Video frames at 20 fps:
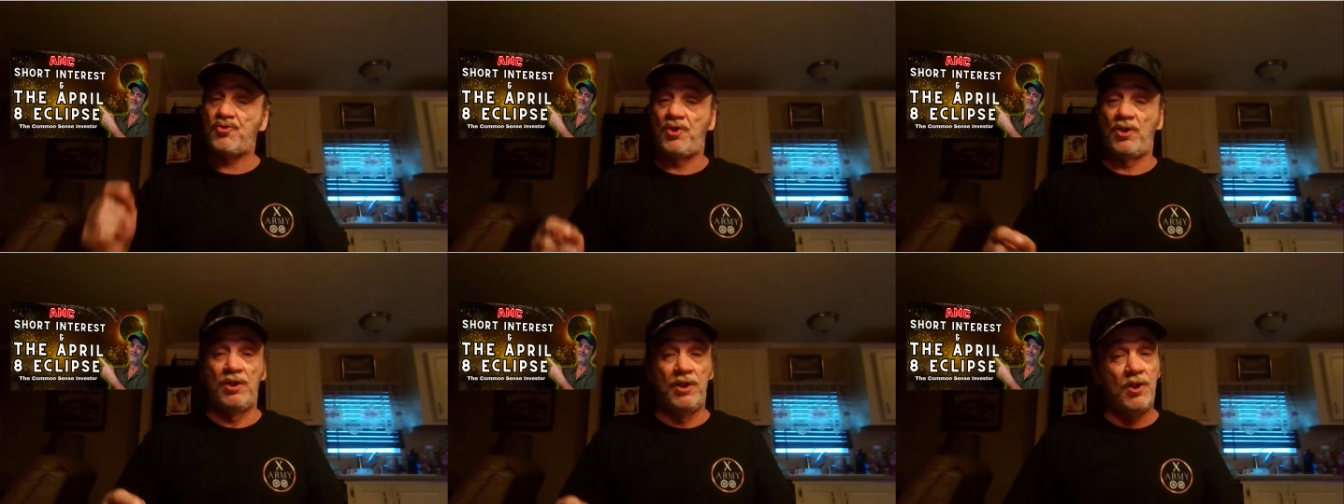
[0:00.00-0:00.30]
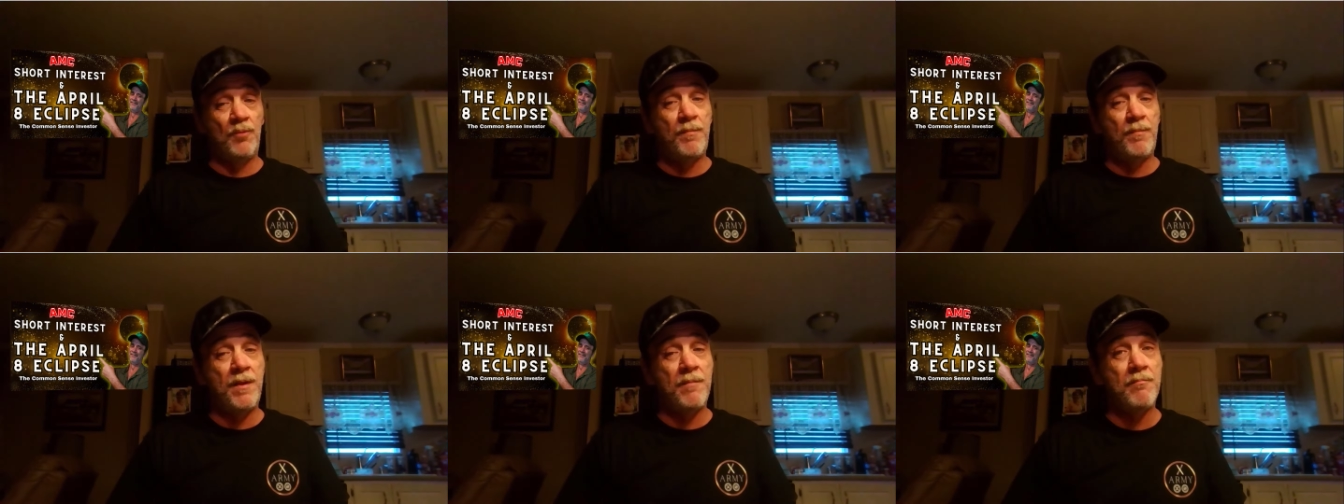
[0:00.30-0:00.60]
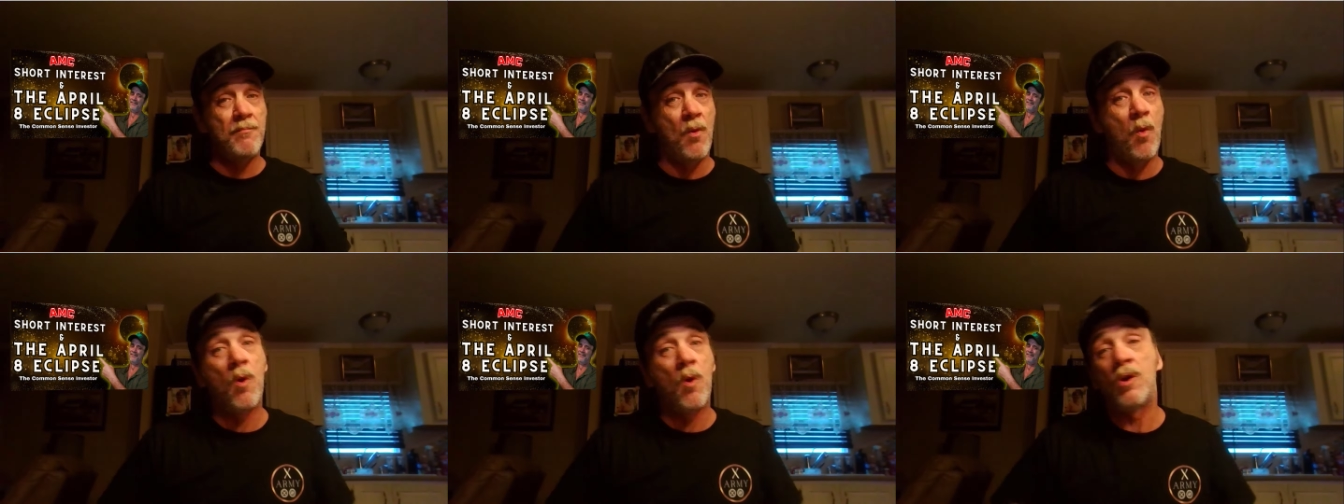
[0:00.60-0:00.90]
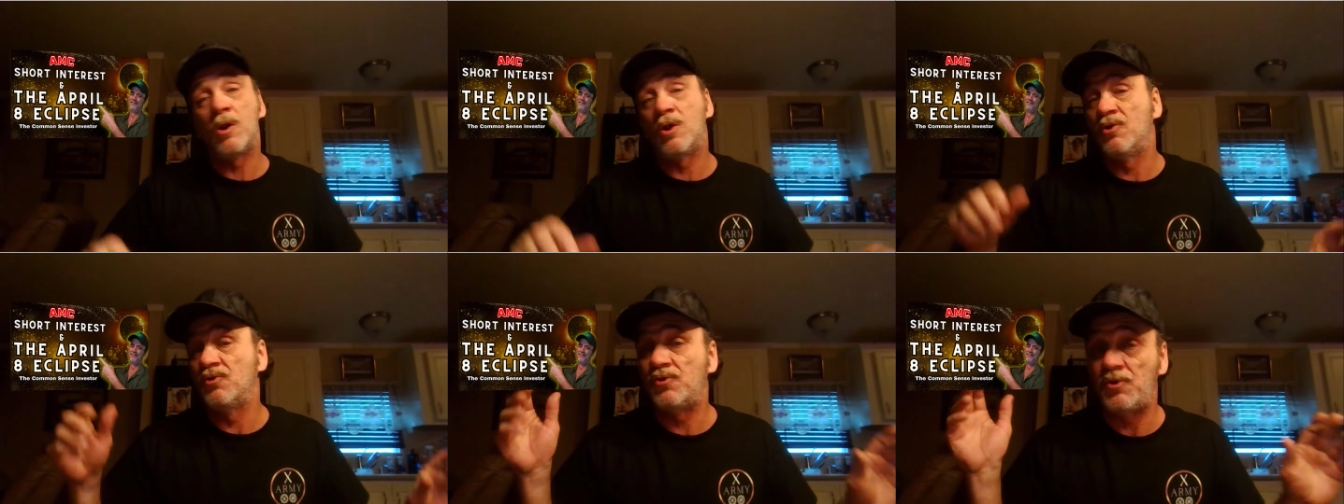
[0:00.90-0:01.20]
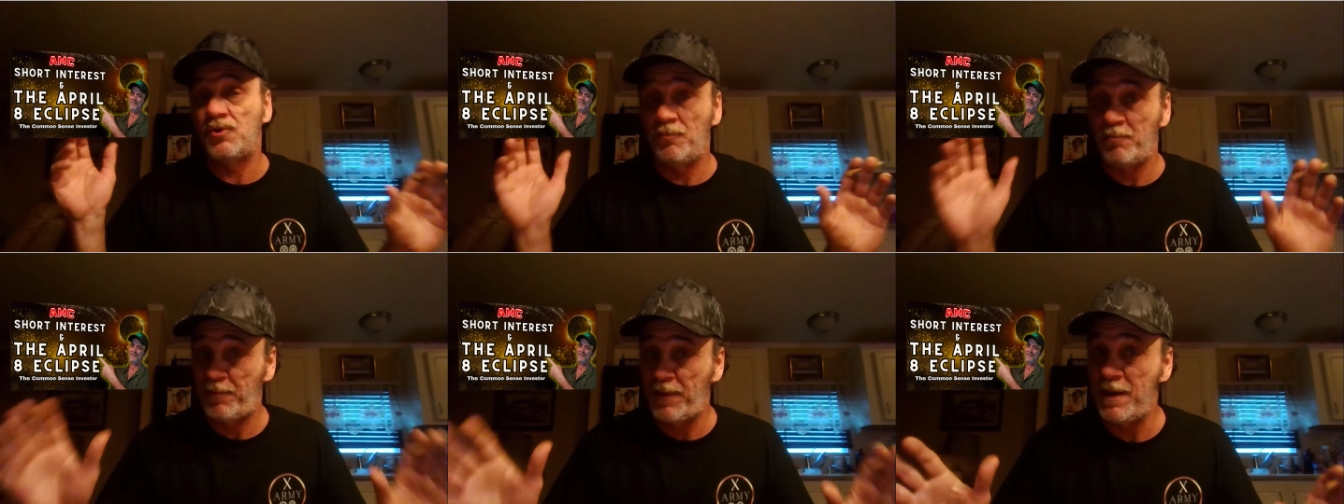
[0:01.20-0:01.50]
little bit more because
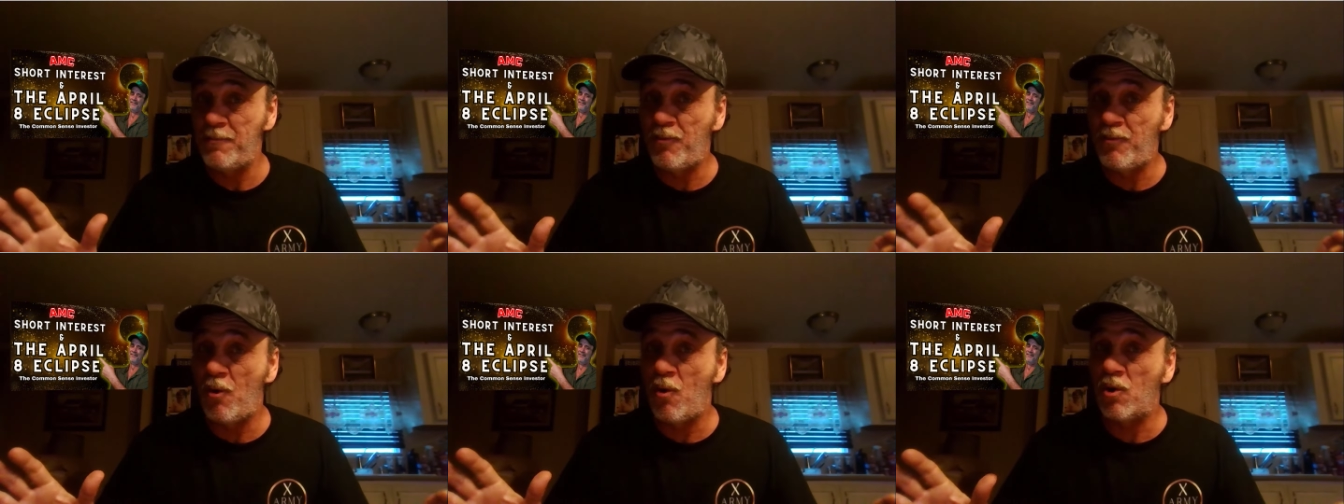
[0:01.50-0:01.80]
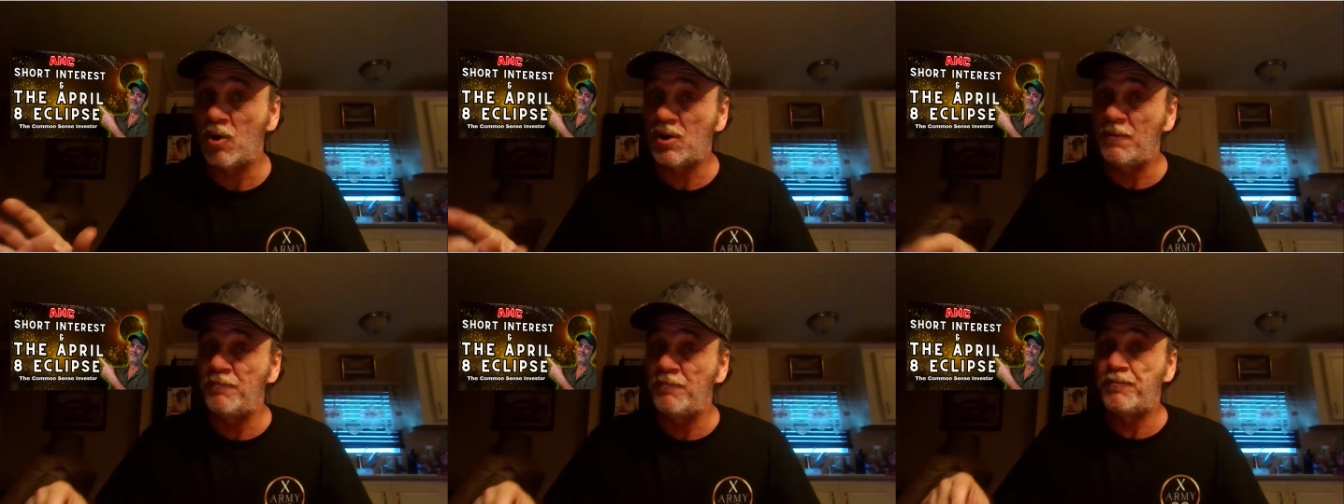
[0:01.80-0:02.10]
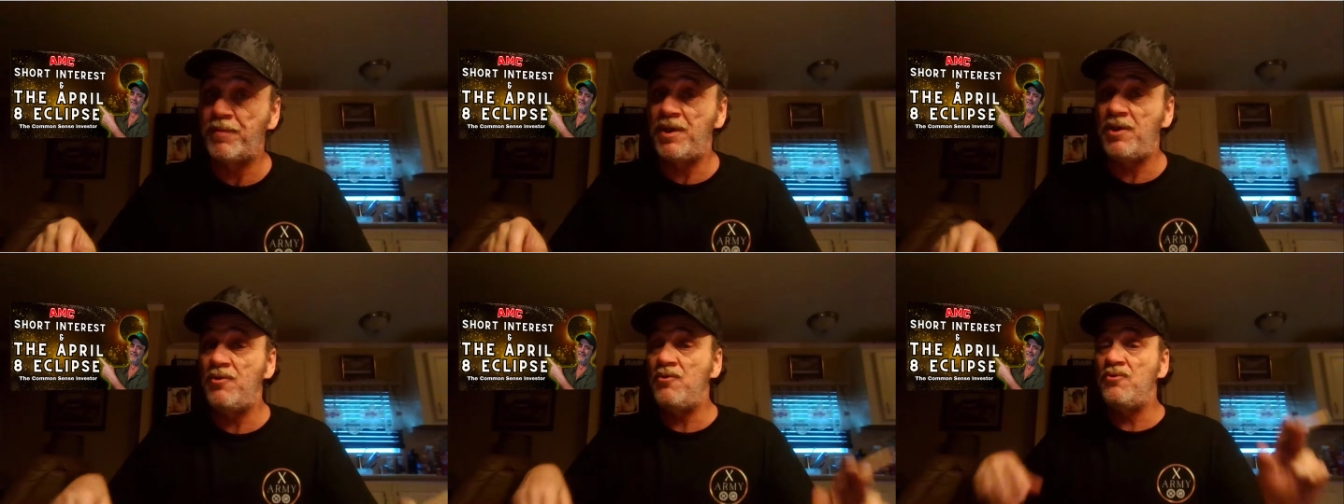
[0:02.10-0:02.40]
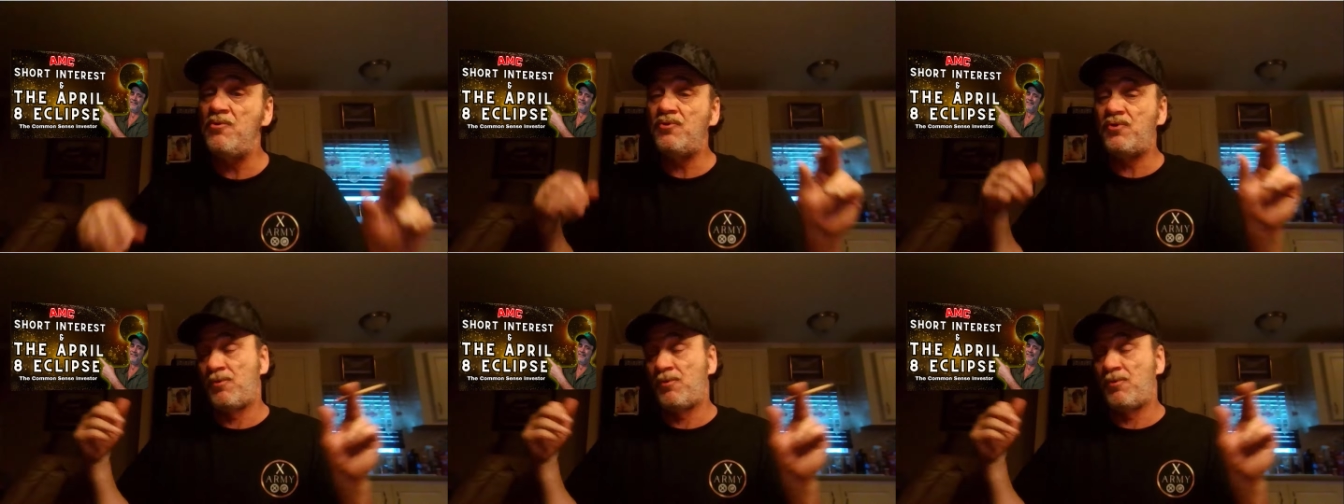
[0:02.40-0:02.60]
some people are confused.